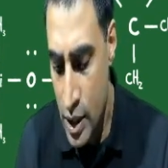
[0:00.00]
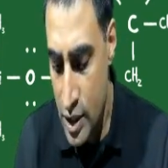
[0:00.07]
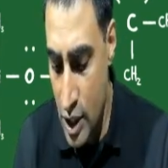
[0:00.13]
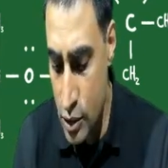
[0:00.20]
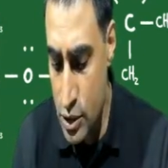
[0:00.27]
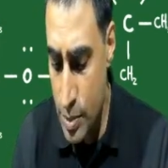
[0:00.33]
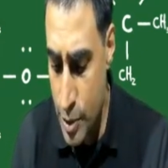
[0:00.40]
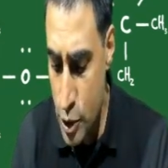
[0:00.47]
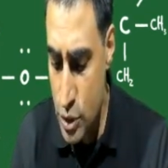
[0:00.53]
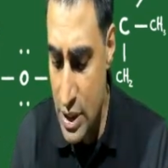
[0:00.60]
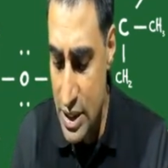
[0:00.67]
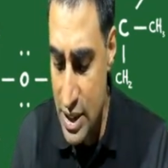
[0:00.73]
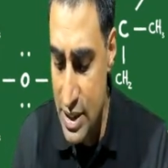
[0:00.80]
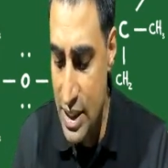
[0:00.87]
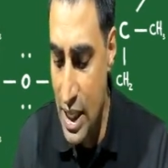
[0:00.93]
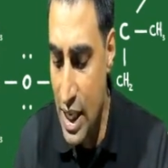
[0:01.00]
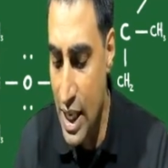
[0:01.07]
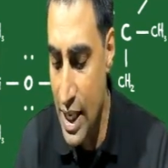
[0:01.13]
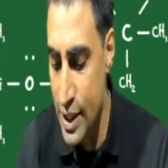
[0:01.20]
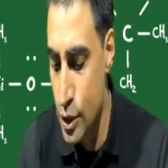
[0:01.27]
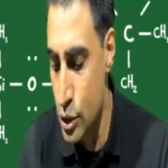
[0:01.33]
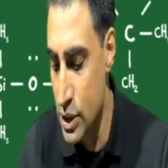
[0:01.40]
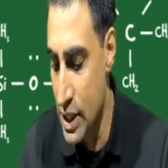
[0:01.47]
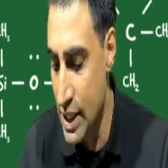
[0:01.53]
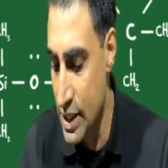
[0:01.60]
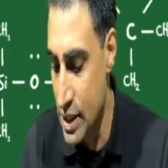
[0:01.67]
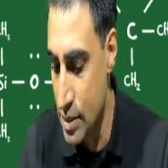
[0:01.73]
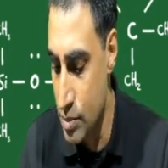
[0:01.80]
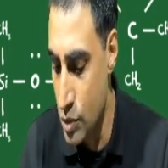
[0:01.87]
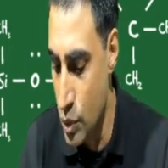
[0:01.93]
Now suppose this is a hydrogen
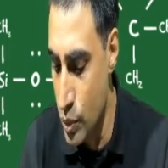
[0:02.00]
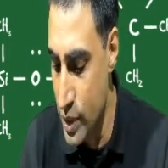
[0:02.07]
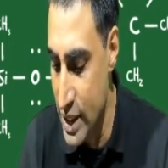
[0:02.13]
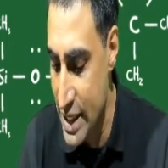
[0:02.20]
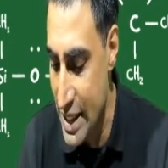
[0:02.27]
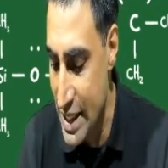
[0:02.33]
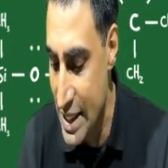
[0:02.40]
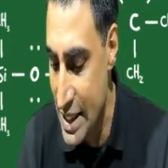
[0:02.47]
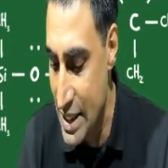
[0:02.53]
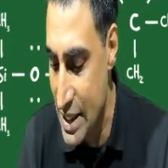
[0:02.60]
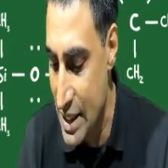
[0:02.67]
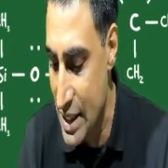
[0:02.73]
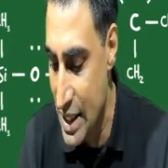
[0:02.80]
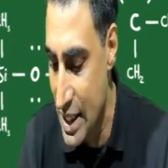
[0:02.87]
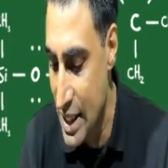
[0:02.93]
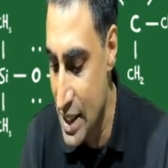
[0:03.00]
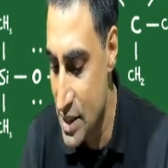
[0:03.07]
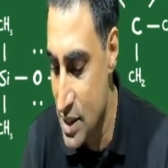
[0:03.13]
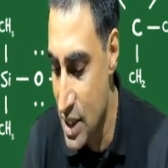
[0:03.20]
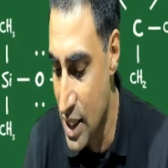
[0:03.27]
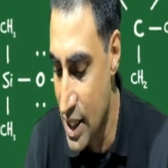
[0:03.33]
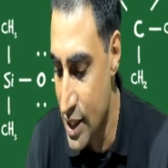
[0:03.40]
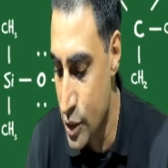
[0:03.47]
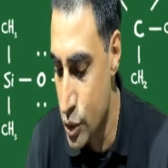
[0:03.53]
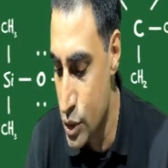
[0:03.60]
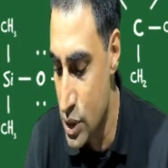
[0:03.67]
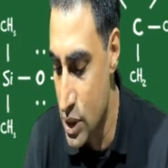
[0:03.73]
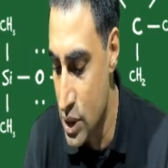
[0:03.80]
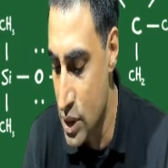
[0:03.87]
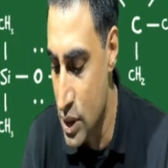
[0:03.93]
atom. We take it as
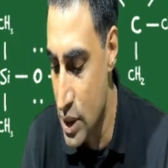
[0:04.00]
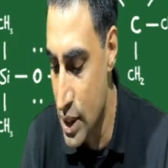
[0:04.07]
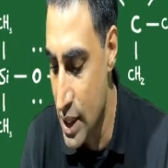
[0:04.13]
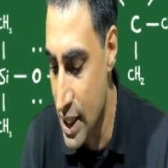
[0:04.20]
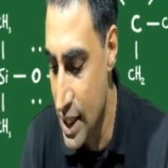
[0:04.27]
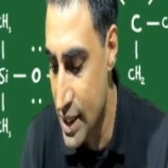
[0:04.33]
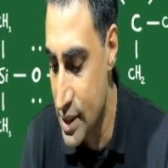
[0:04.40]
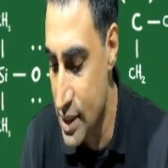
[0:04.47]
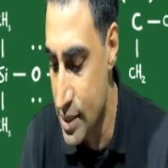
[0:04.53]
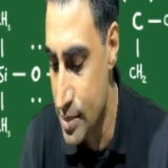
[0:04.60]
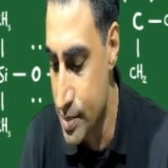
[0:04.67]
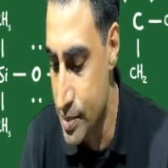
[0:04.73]
hydrogen atom.